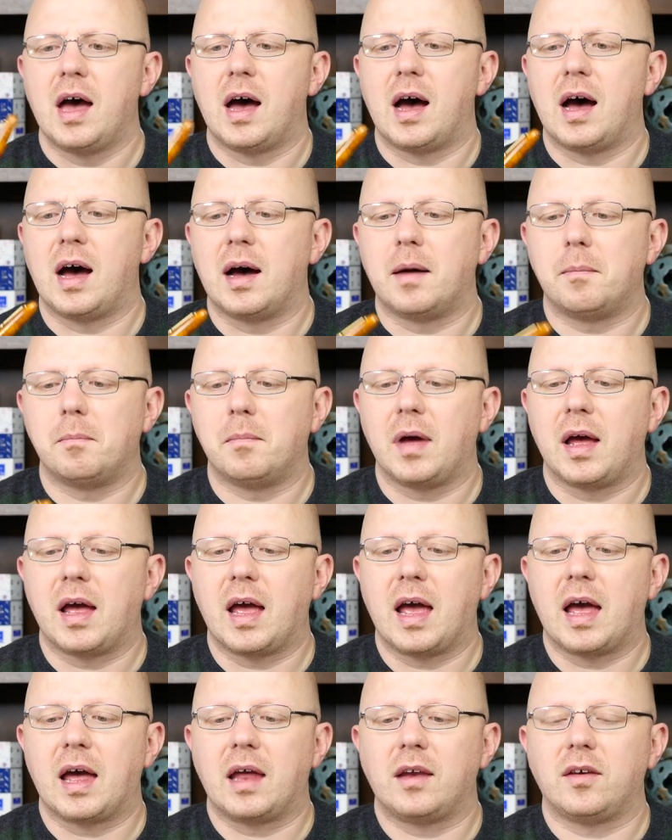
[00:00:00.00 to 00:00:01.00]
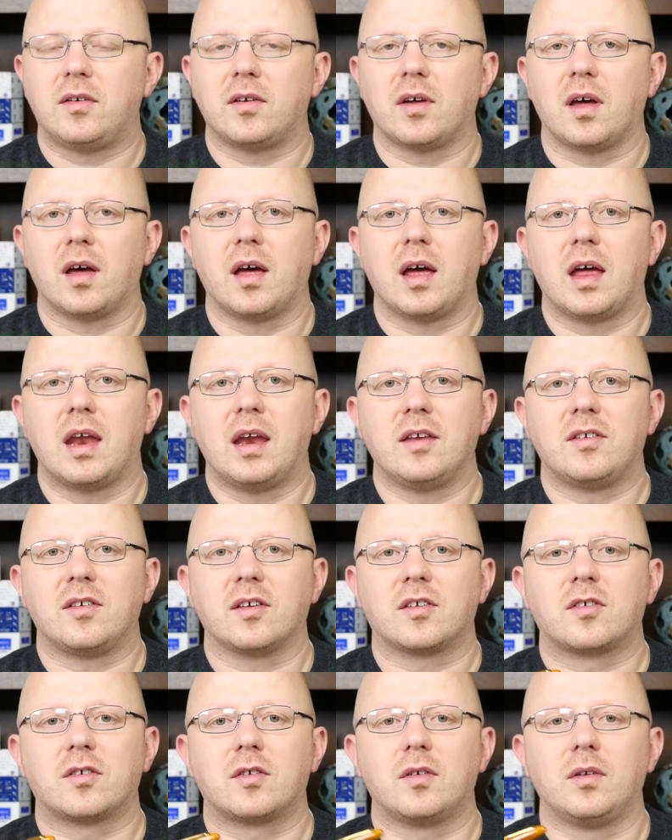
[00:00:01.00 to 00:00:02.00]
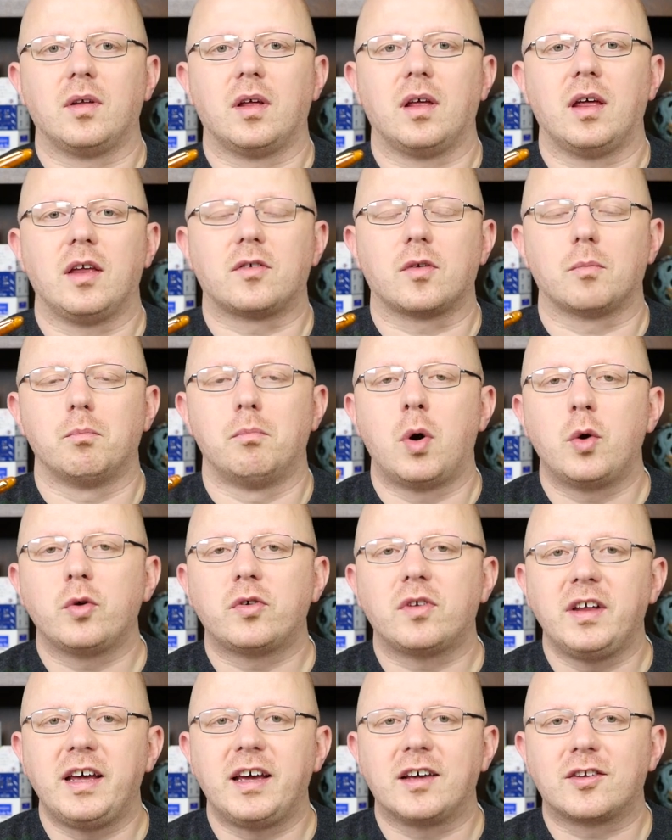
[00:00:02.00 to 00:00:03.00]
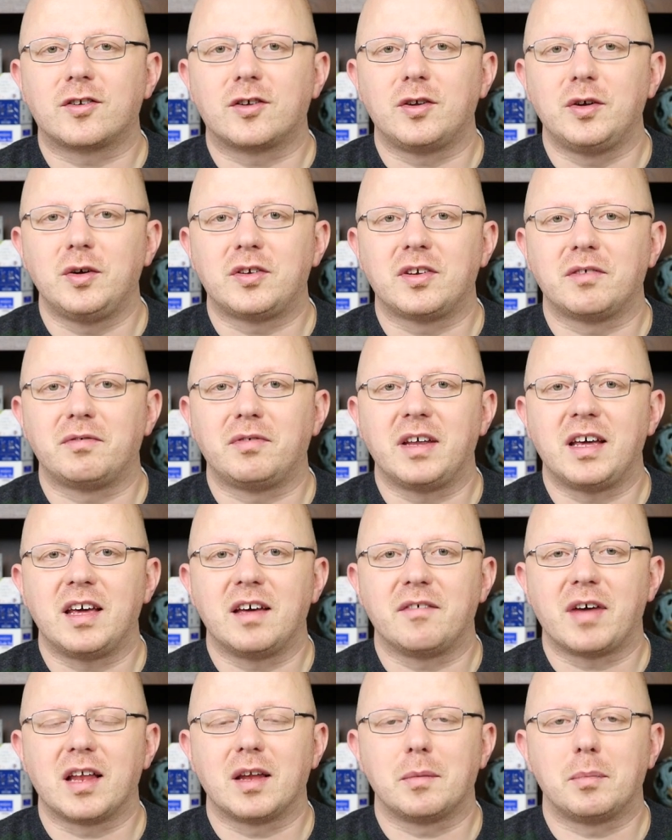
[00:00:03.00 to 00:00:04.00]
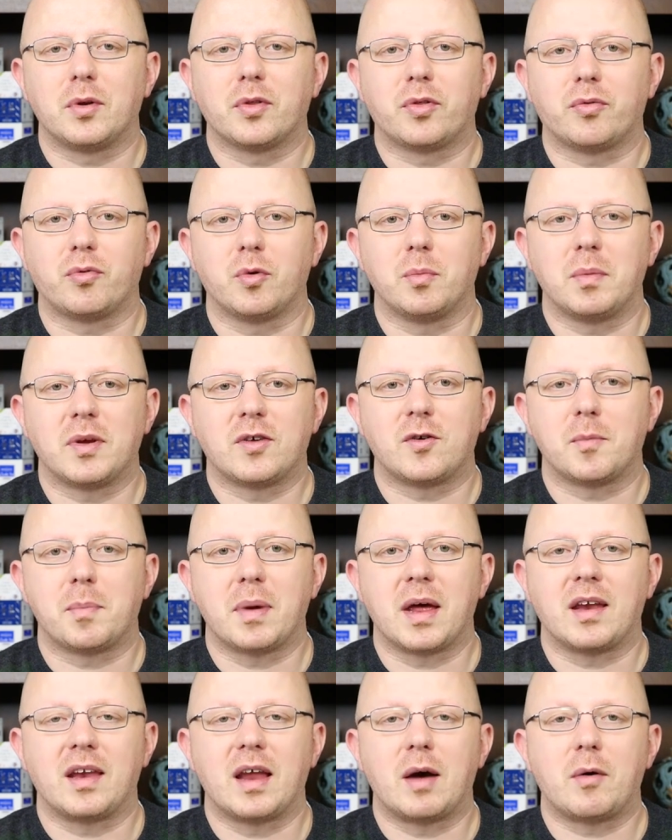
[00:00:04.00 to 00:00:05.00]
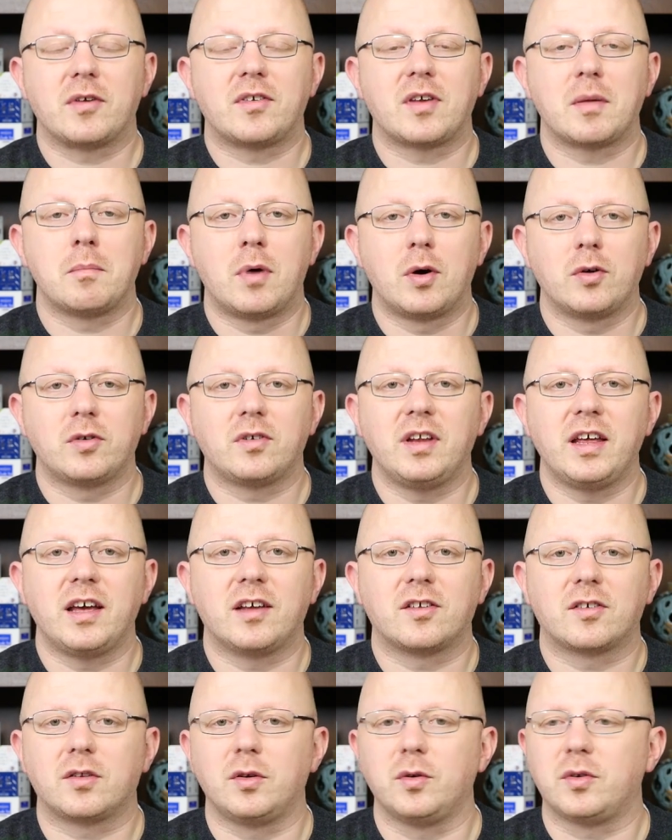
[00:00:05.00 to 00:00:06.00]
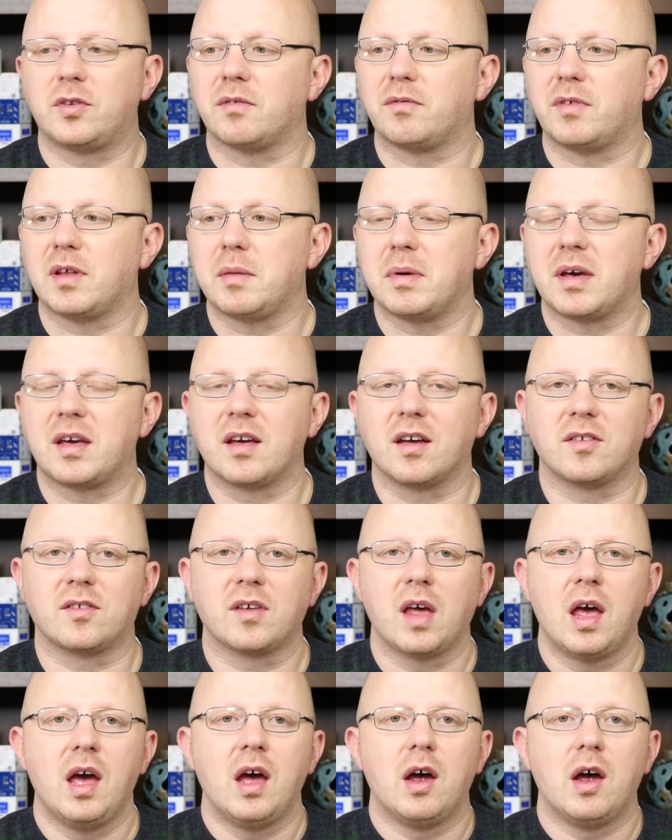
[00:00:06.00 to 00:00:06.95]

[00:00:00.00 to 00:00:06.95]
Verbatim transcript: Um, and uh, and is, is mostly exclusively available through Mr. Pen. Now, I say mostly exclusively because